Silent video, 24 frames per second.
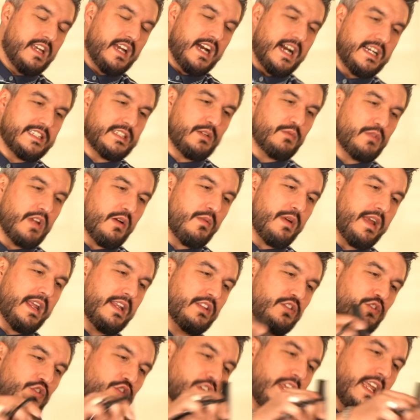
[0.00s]
I don't know,
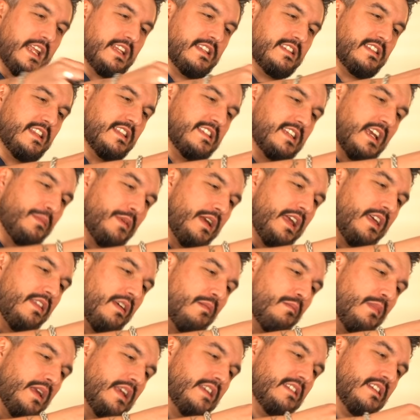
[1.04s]
it's the type of hair
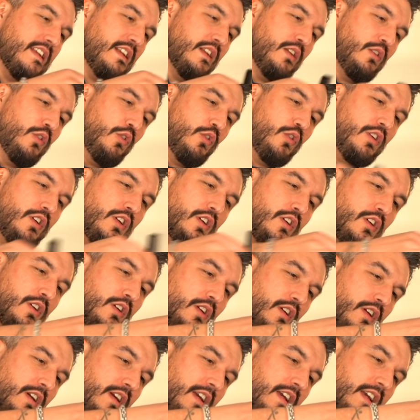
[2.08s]
that makes it look,
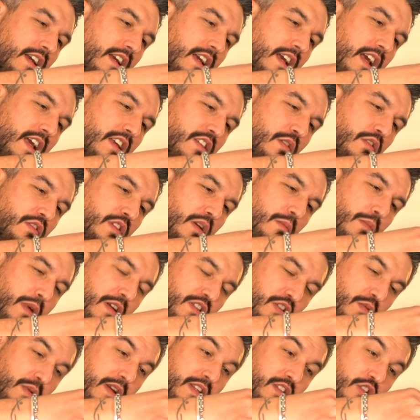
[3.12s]

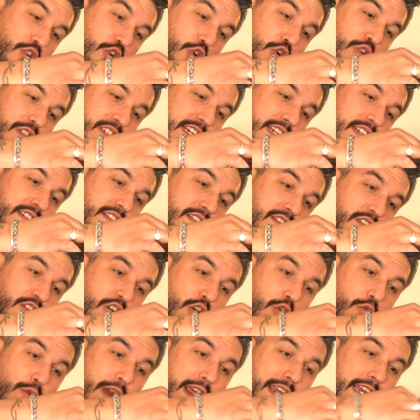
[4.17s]
especially when it's cut in
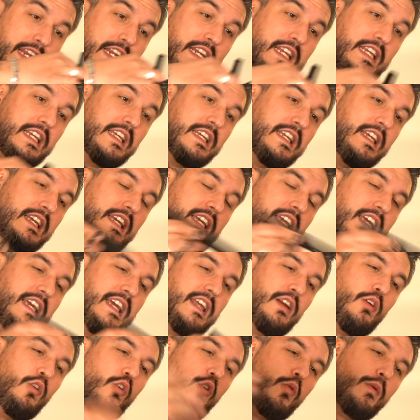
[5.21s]
correctly,
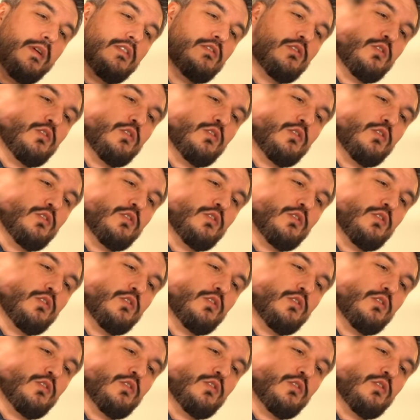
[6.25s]
it always